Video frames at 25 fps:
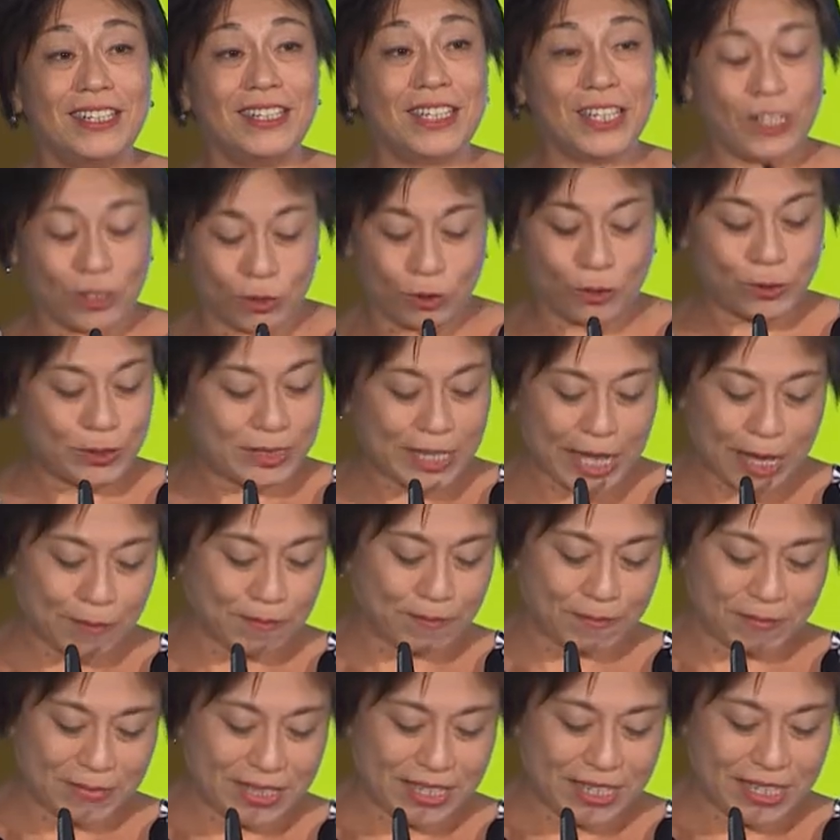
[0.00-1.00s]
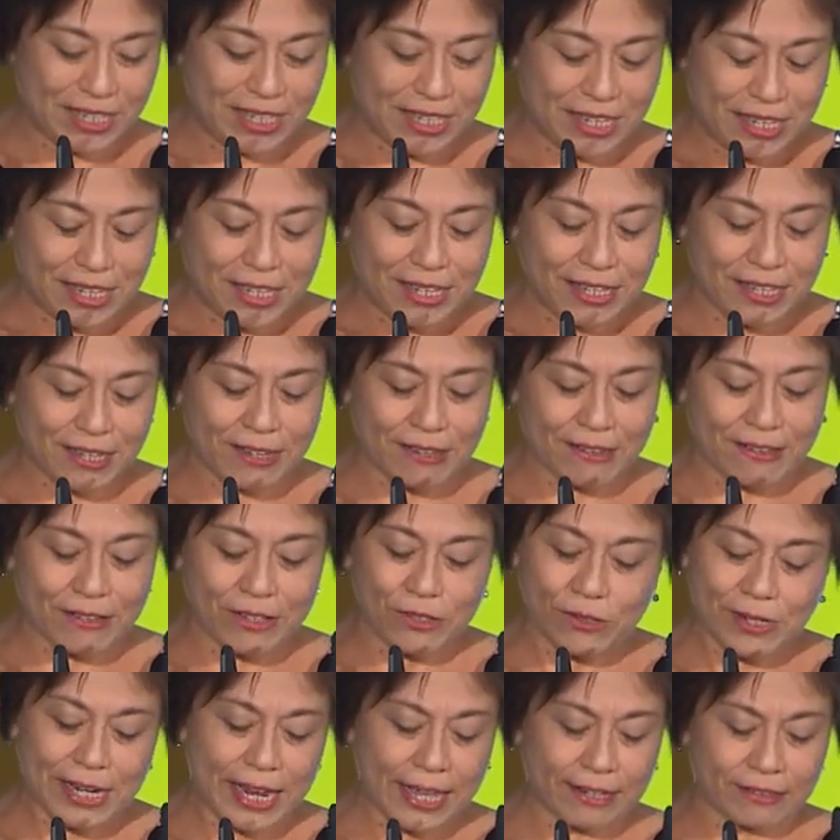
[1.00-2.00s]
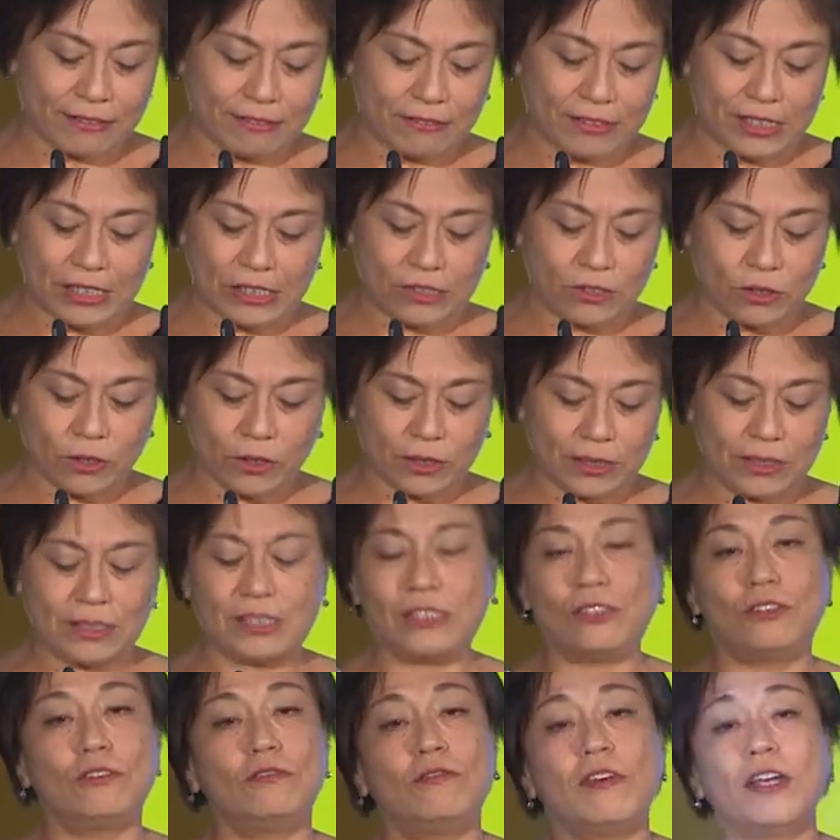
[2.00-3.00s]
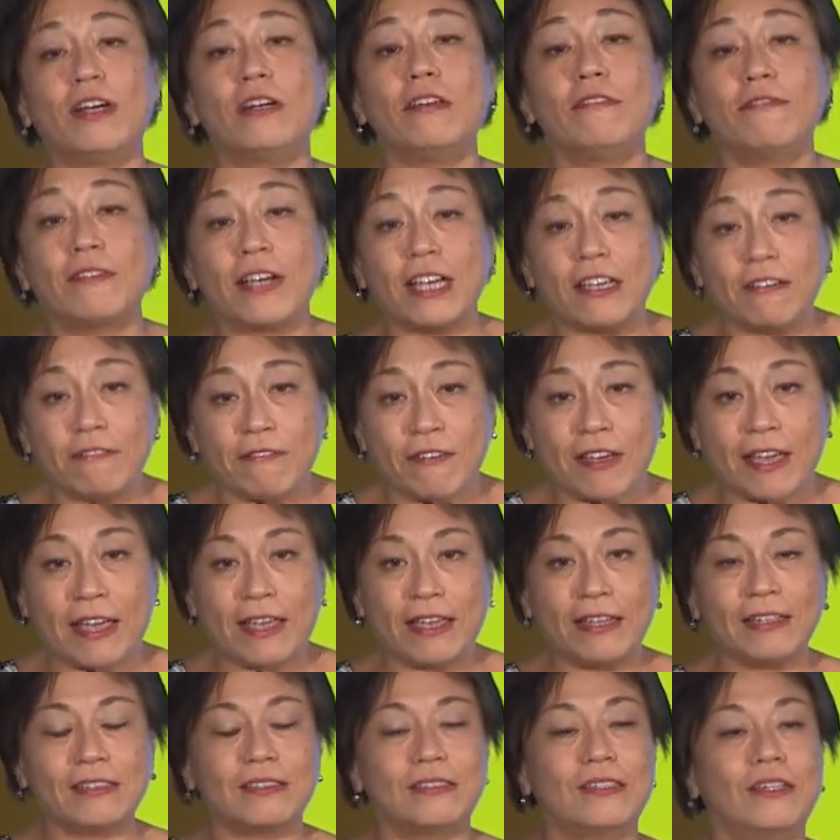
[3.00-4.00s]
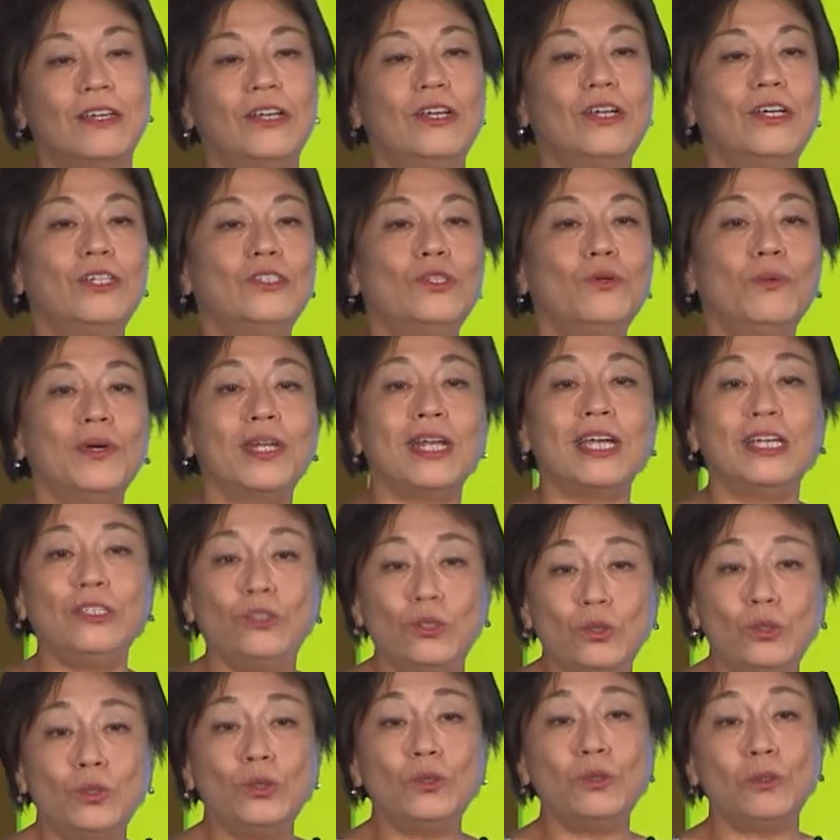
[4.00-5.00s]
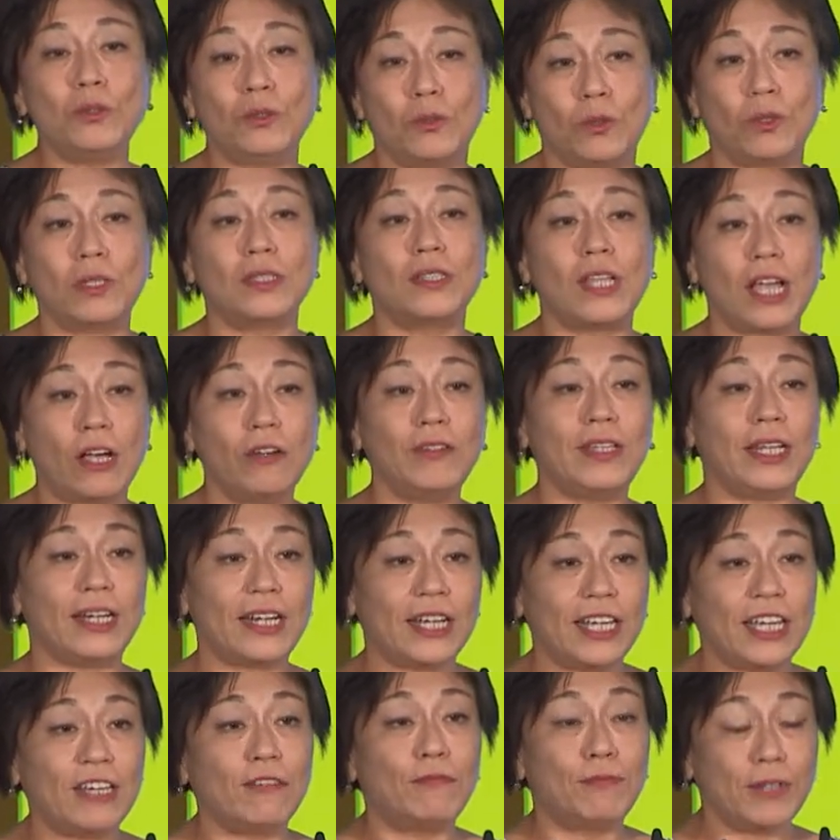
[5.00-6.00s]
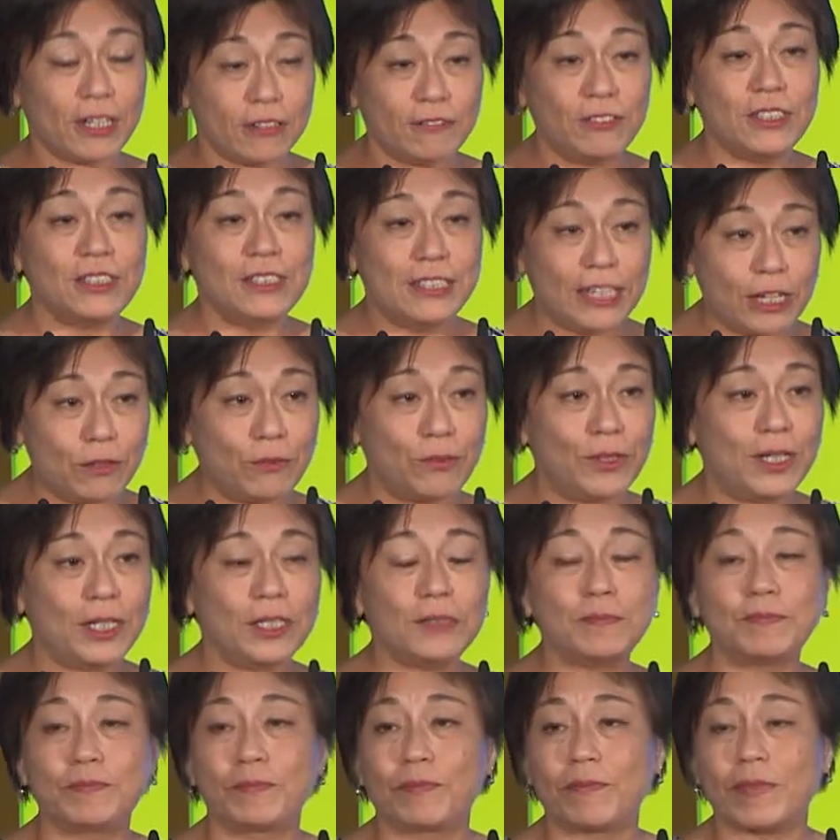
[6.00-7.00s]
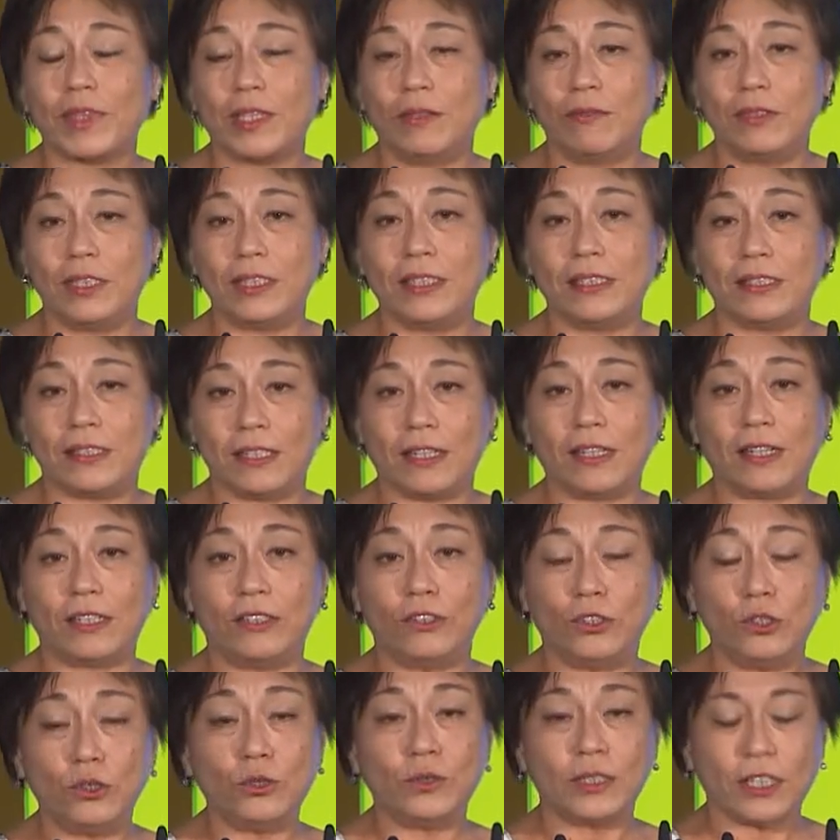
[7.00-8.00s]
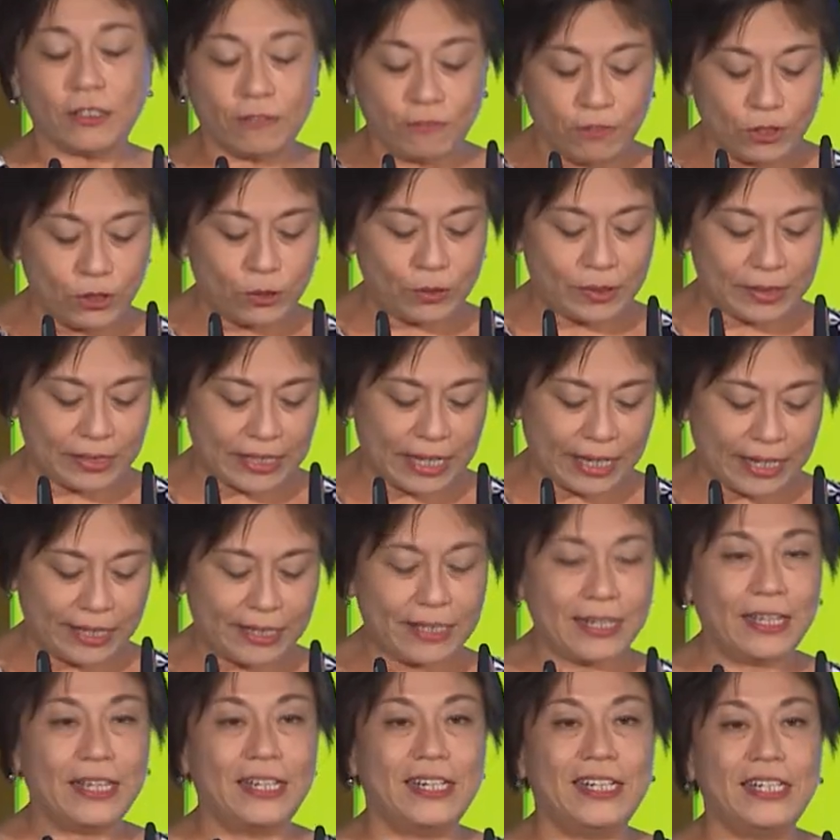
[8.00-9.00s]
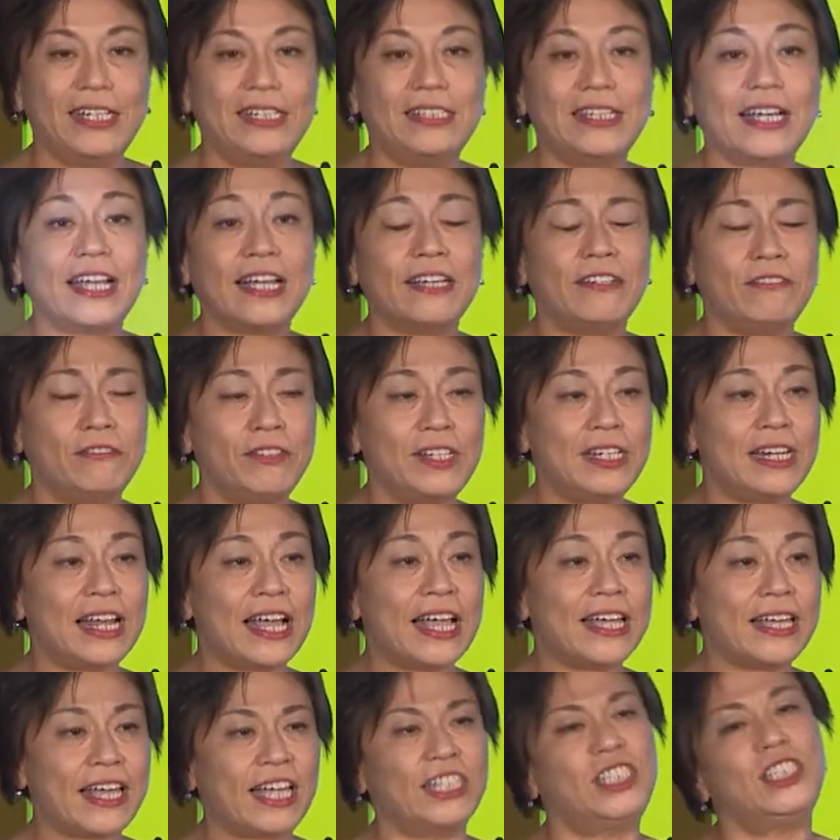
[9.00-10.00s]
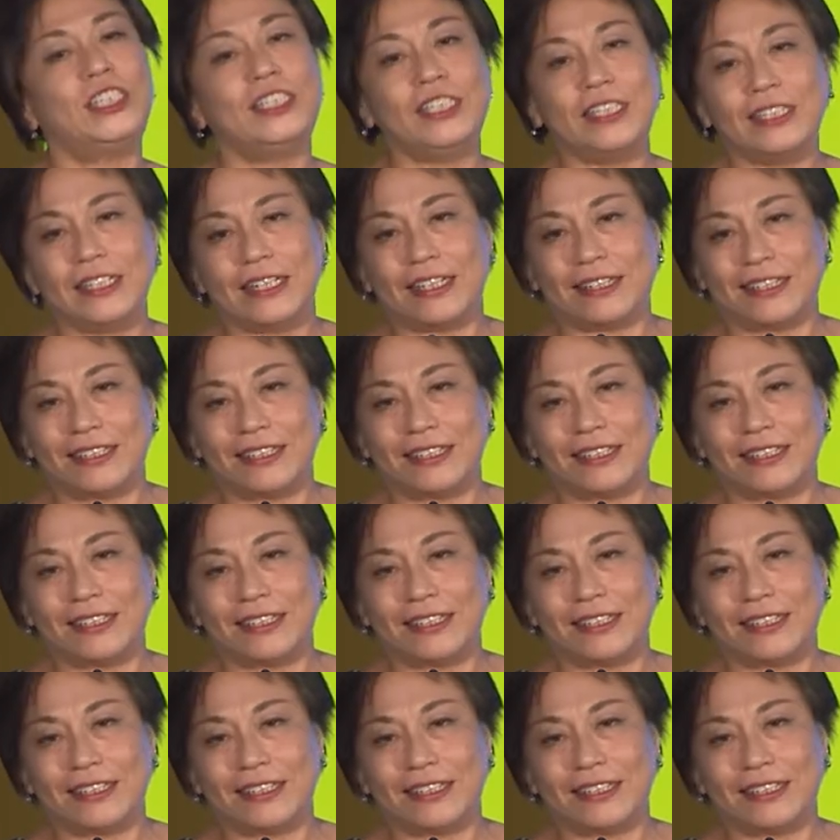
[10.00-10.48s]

It goes up. Yeah, you lack the resources to verify facts. So what I do, now that I have Breakfast Network, which is a news and views site, is I cheat.